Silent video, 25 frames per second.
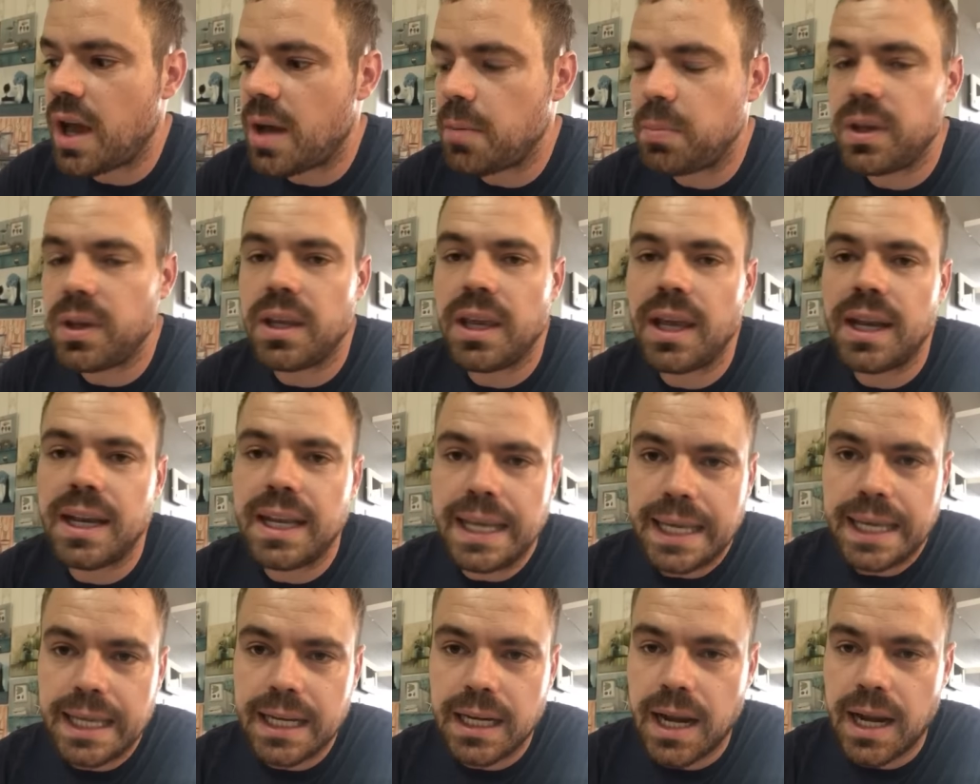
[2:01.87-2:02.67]
be getting
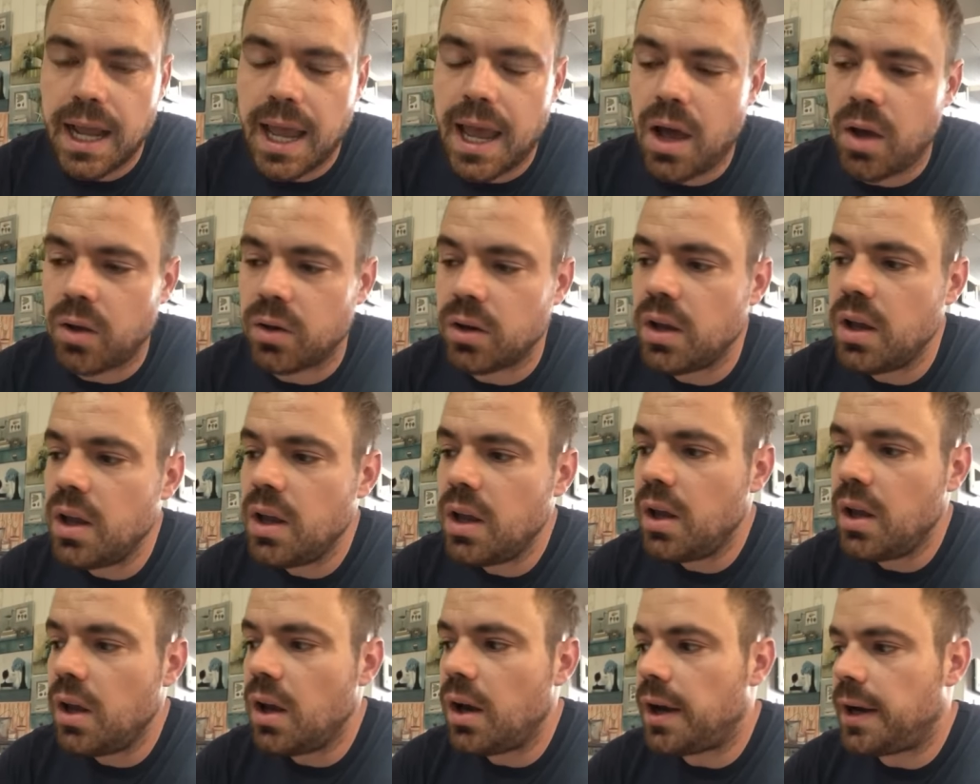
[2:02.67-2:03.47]
in and out
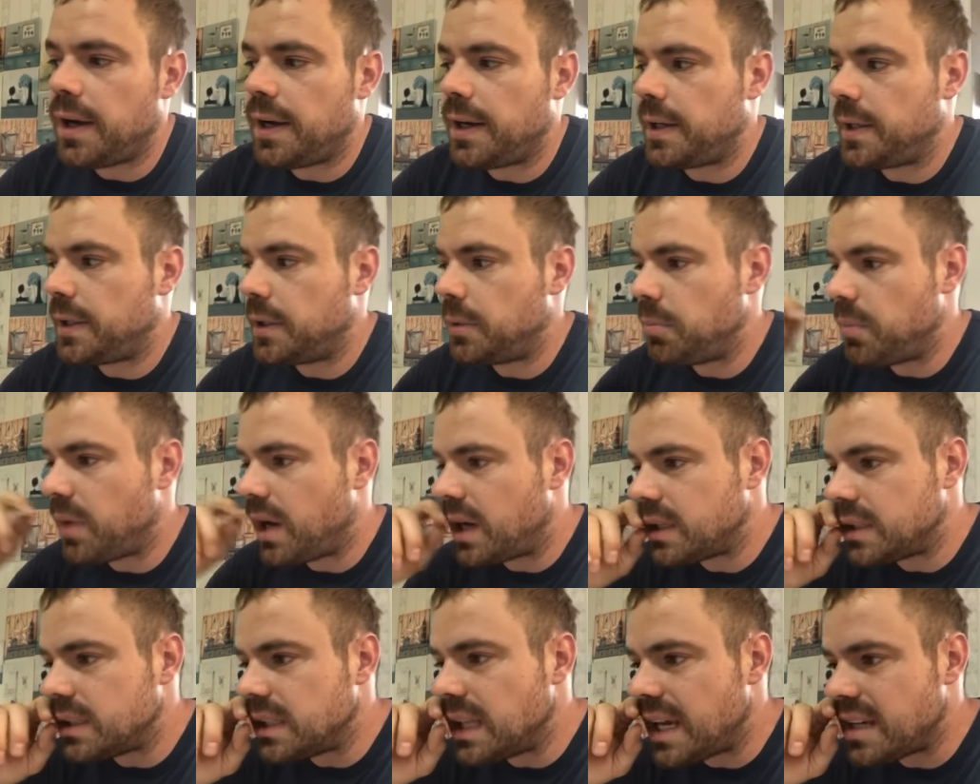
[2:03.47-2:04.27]

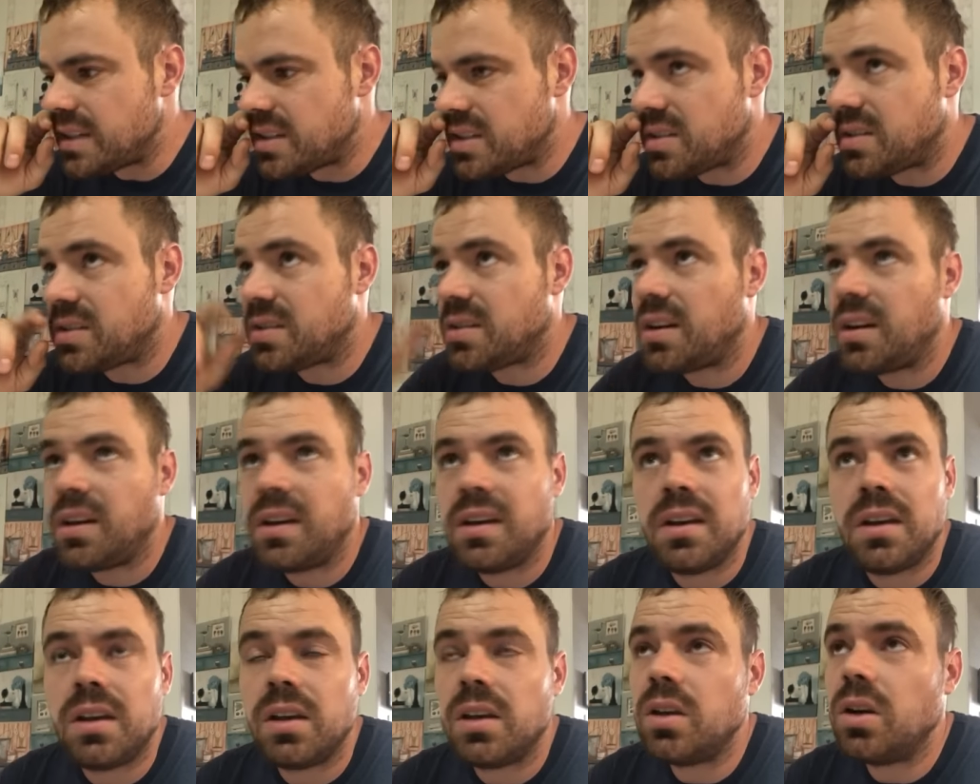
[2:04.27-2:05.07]
unless
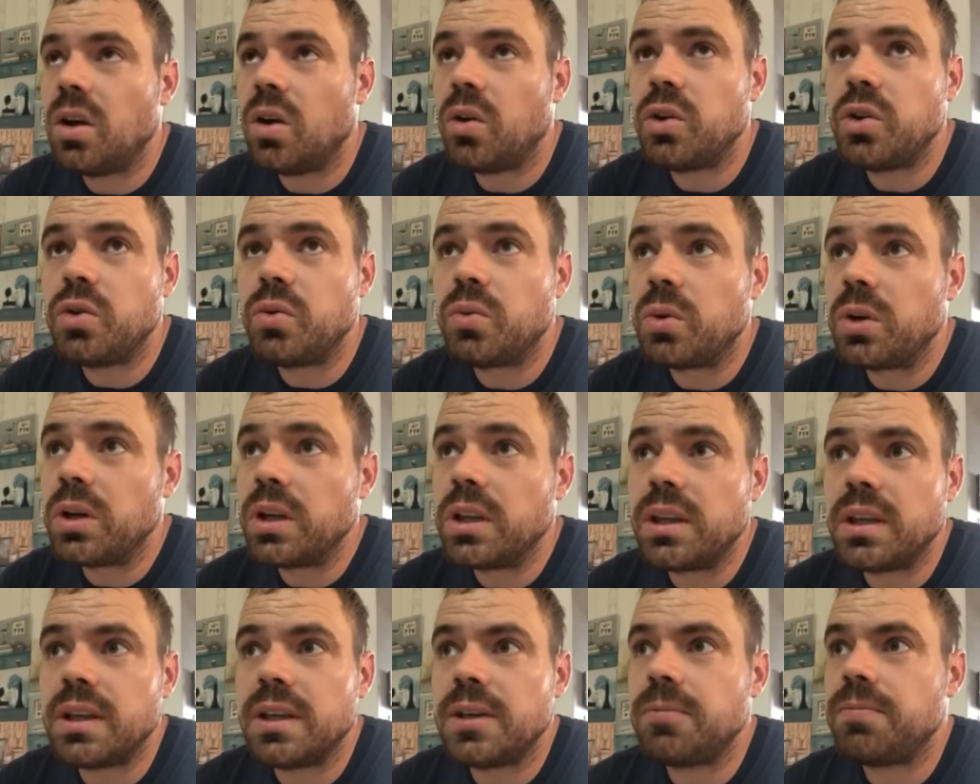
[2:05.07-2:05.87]
you
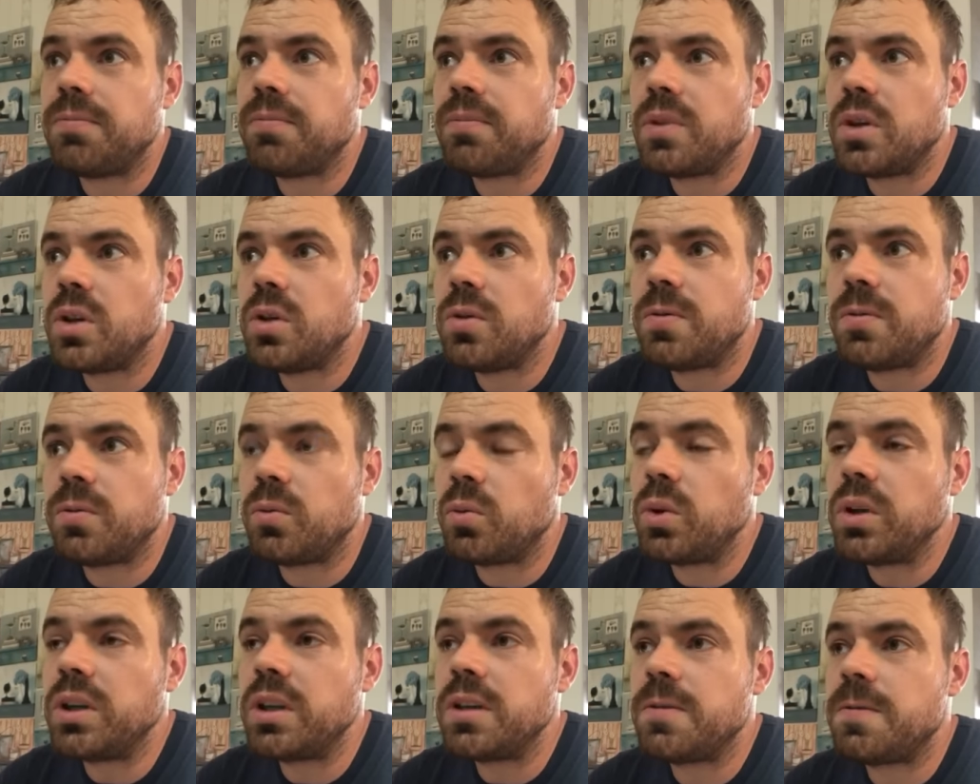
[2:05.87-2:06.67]
really
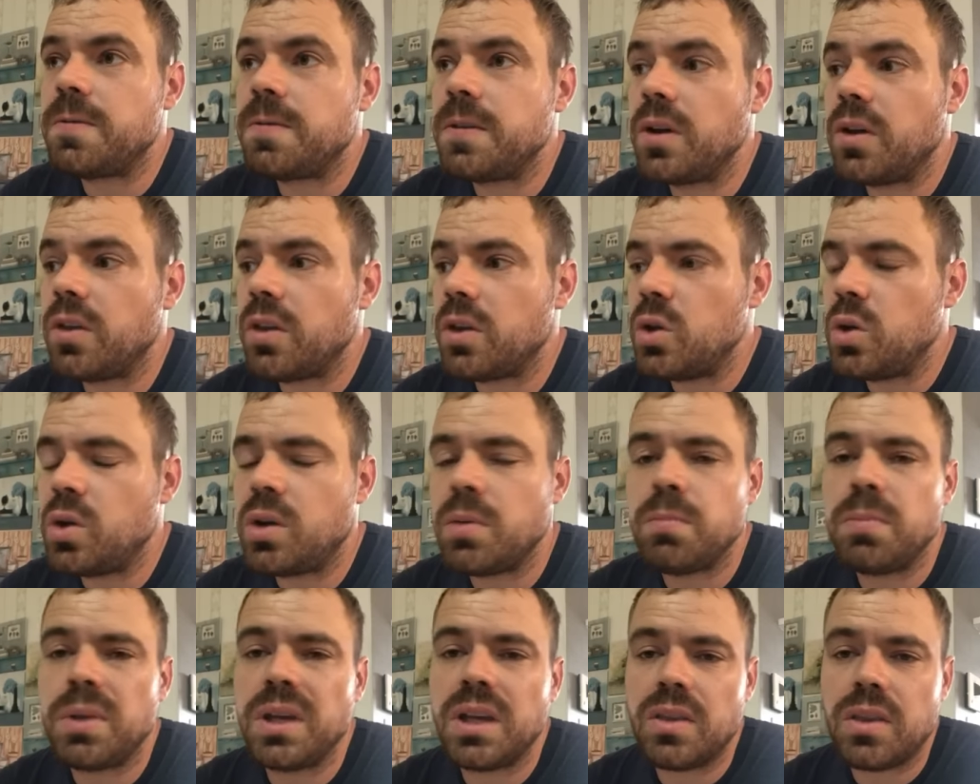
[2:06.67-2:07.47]
feel that you can
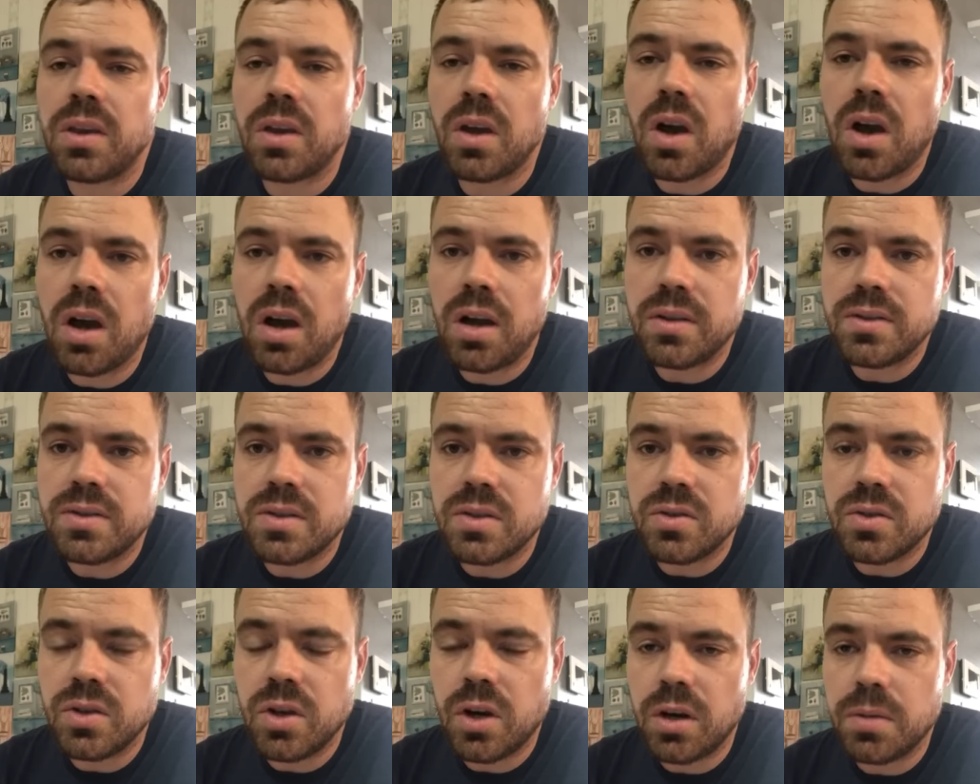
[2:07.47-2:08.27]
beat the odds in
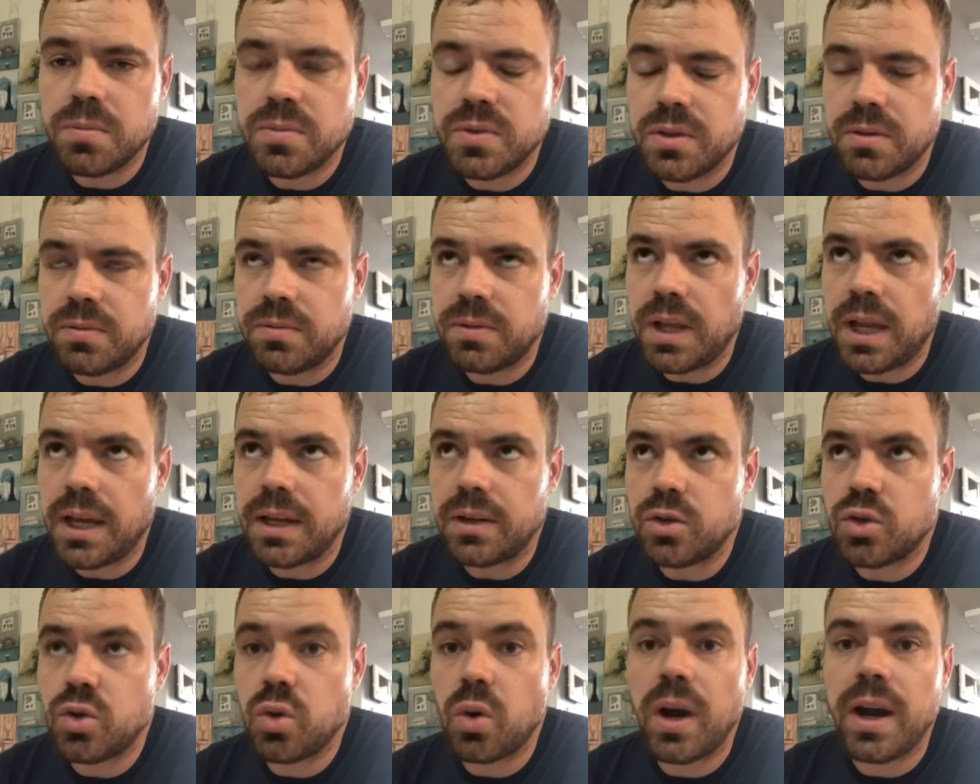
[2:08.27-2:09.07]
terms of like
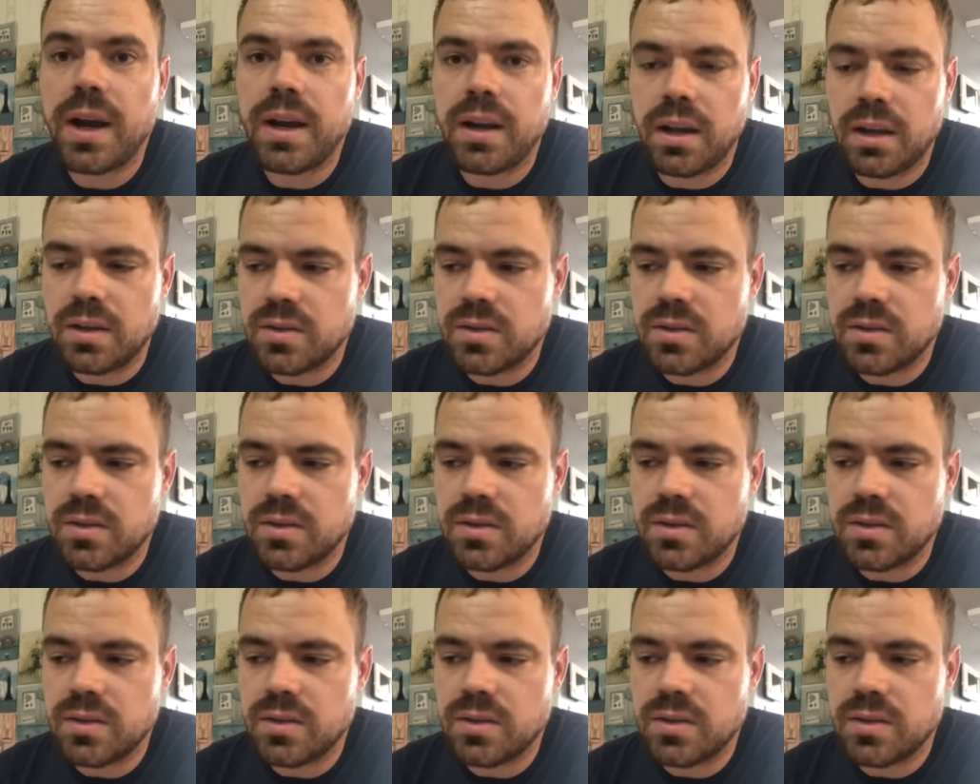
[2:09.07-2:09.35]
trading.